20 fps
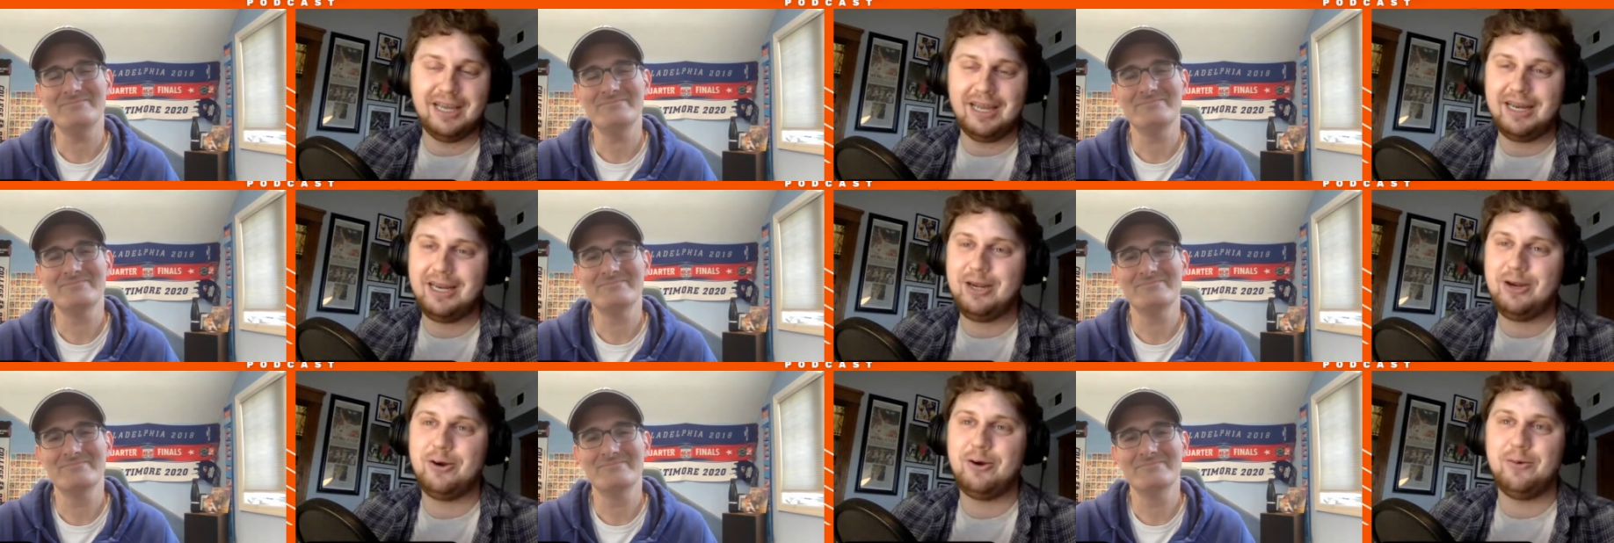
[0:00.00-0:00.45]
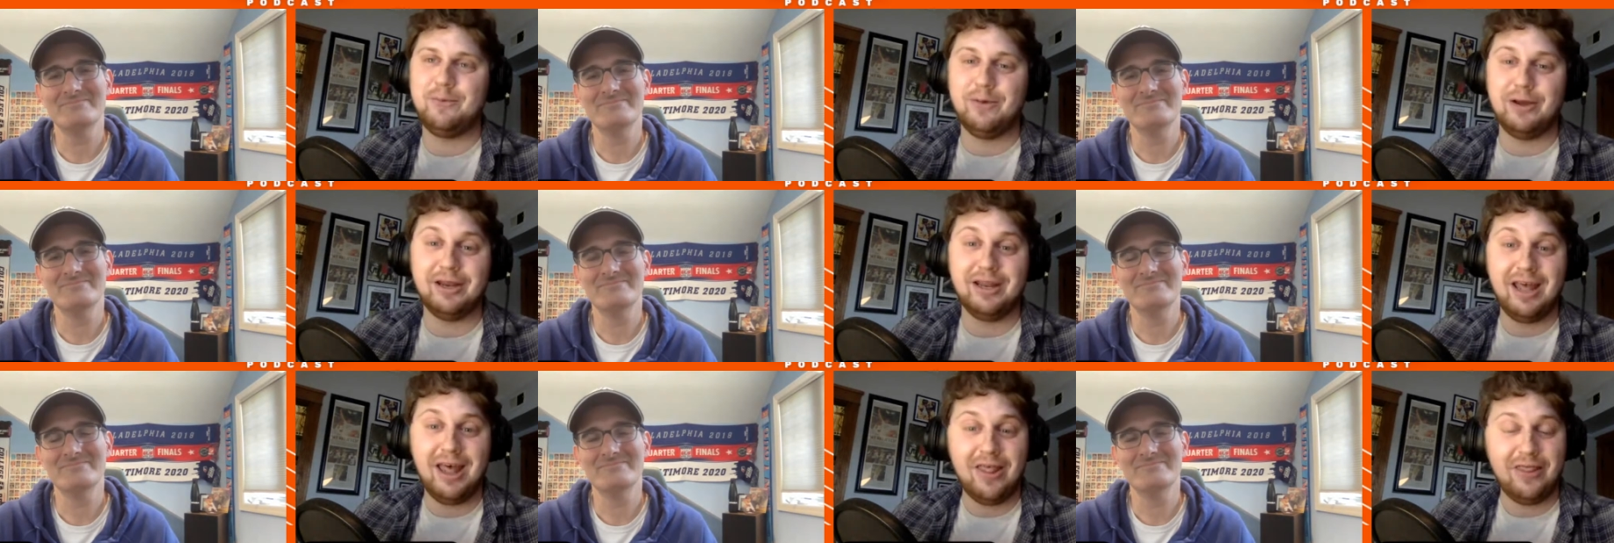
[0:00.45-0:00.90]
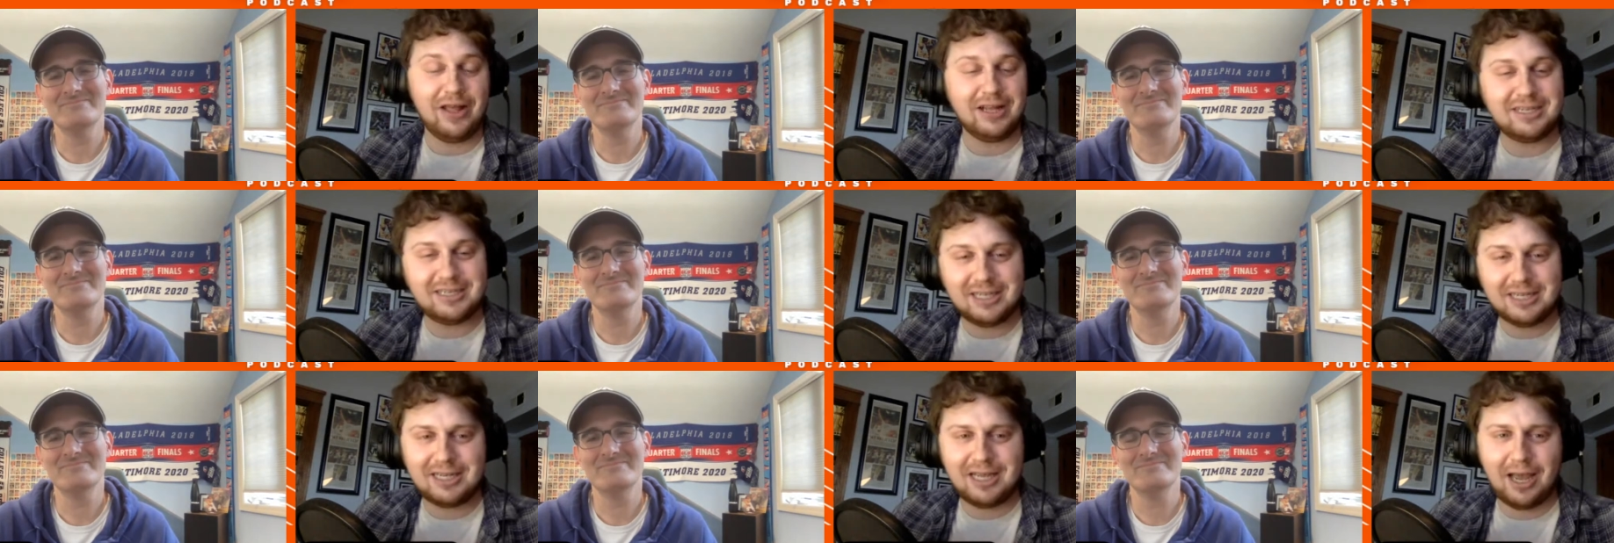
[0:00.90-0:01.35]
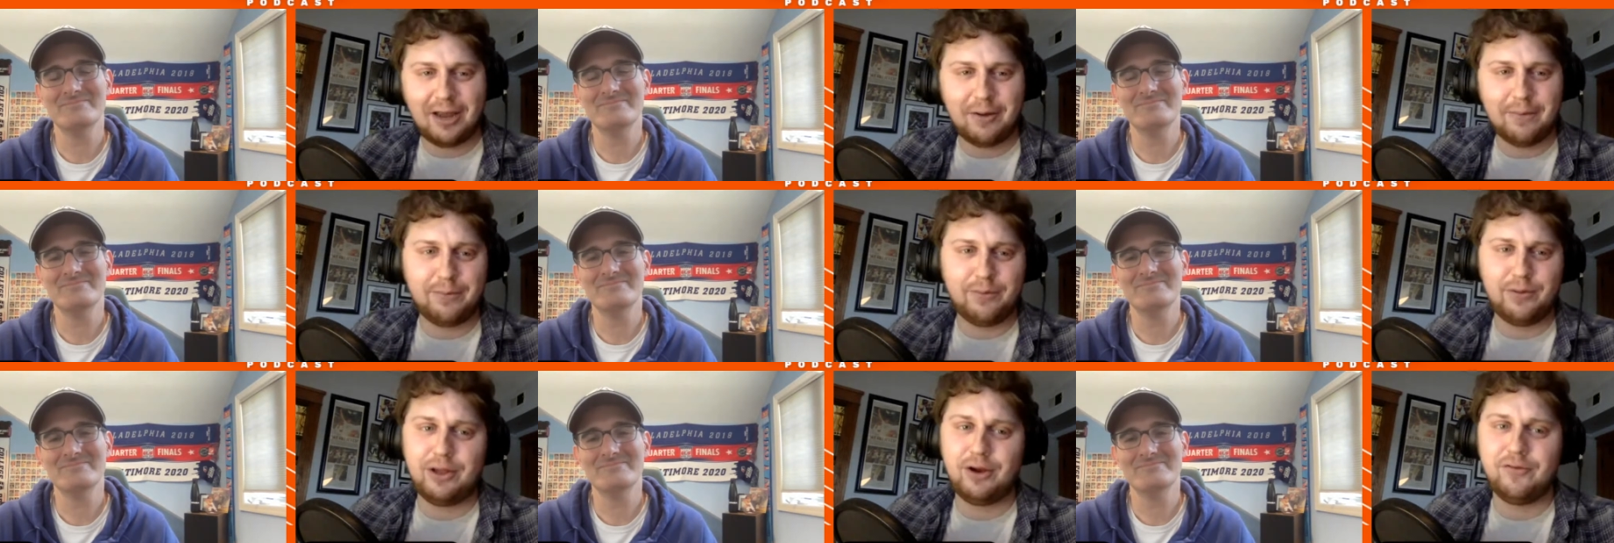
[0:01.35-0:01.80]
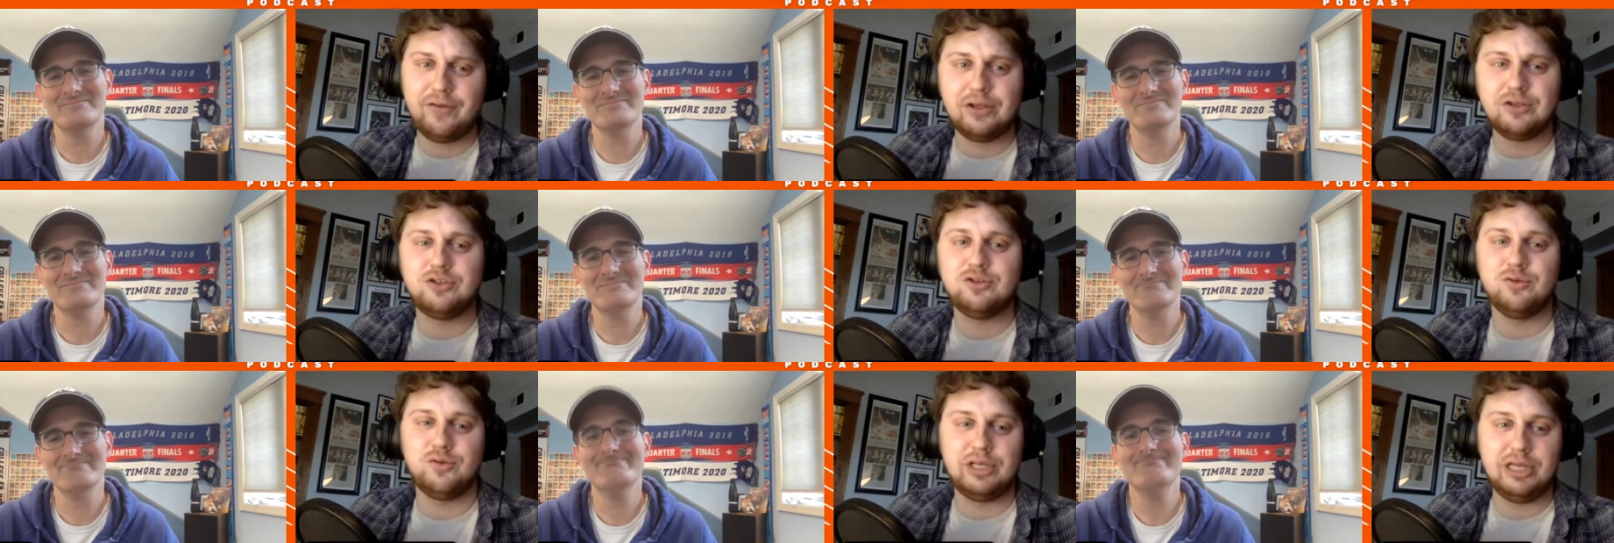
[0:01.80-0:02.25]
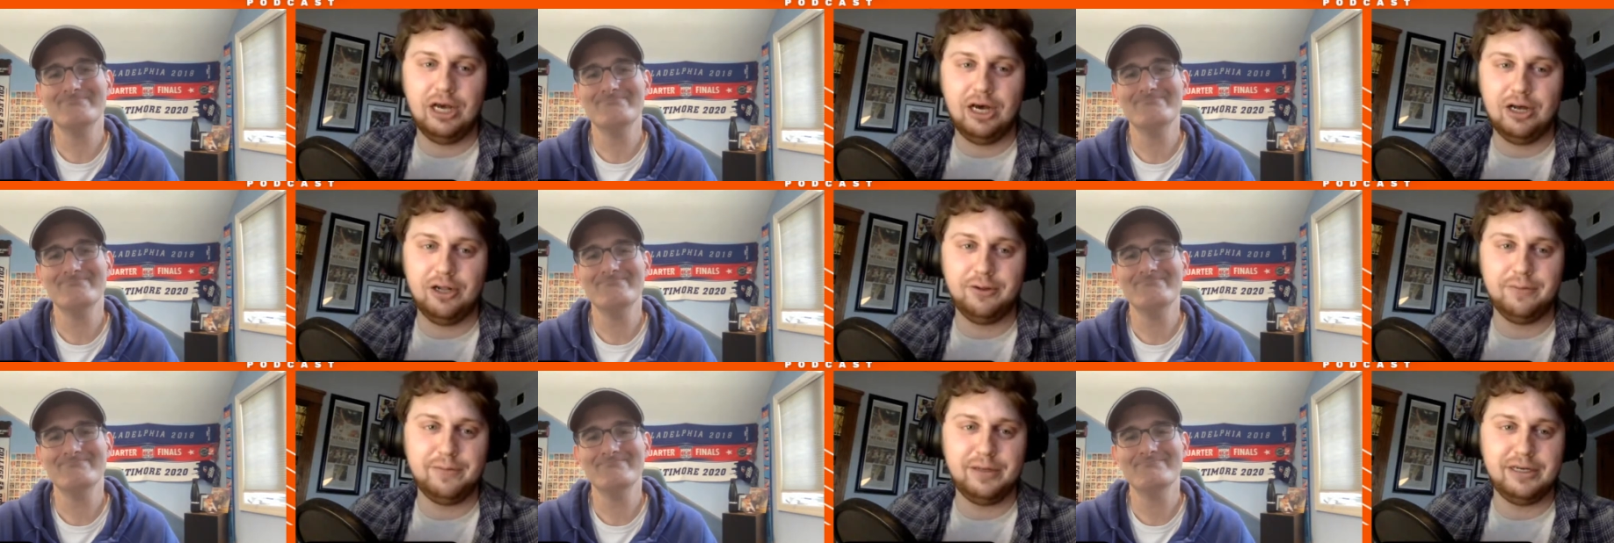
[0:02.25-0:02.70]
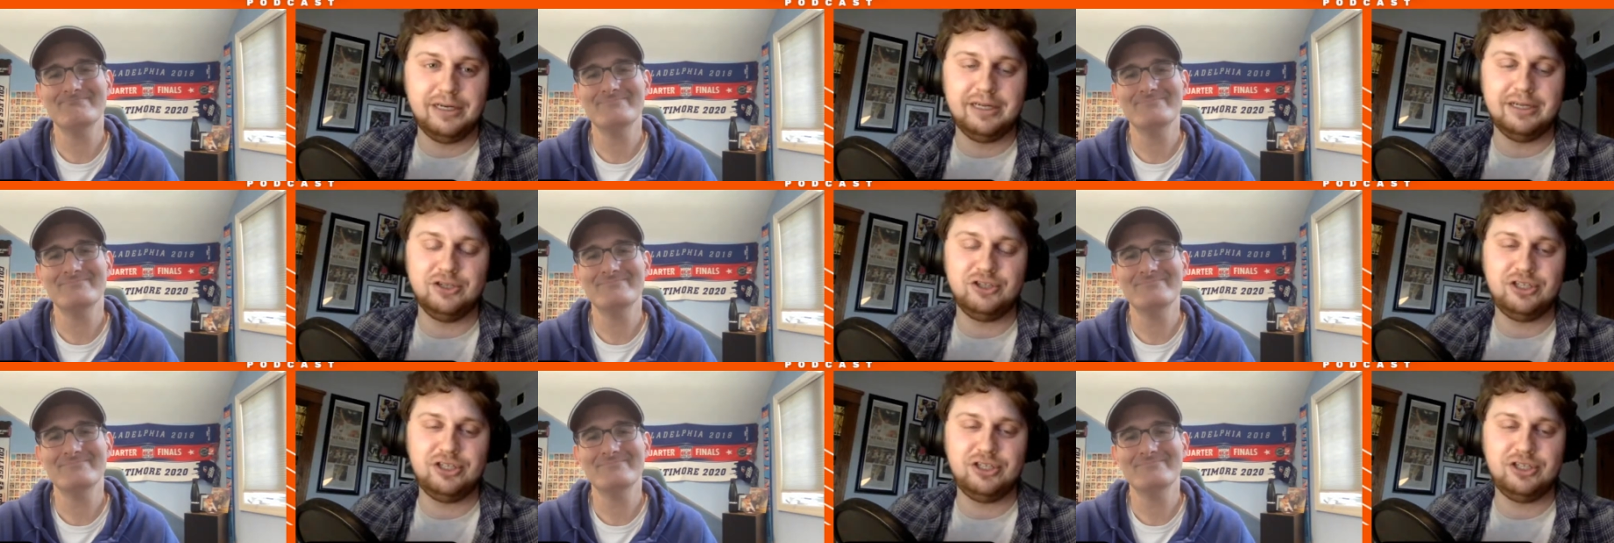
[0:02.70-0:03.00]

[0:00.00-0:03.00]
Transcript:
Speaker 1: get here. But that's the kind of player that Julie Allemand is.